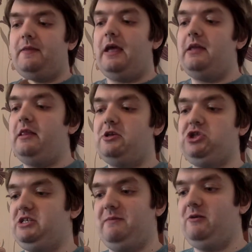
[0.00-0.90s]
it
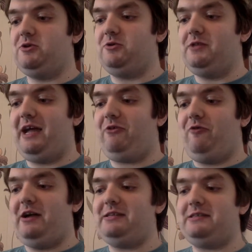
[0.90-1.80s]
literally smells good, that
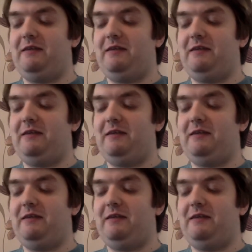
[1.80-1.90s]
grass.